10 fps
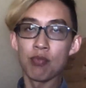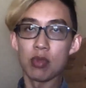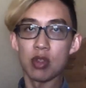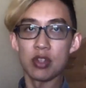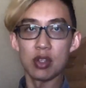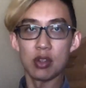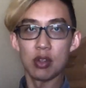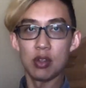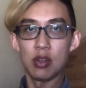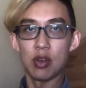this,
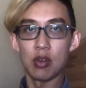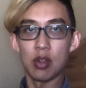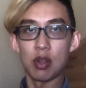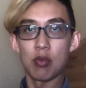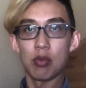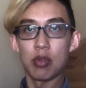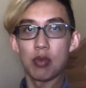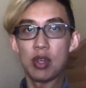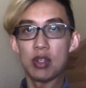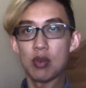like the
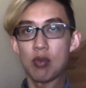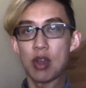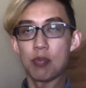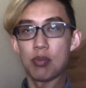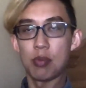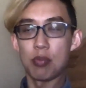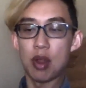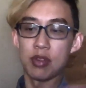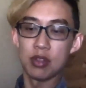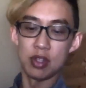reason why you put a
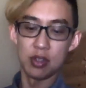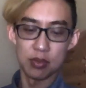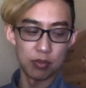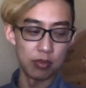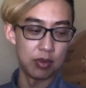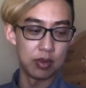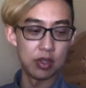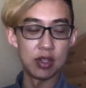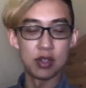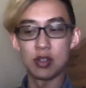parentheses
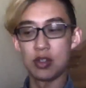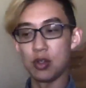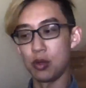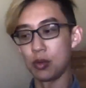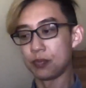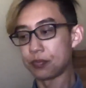is to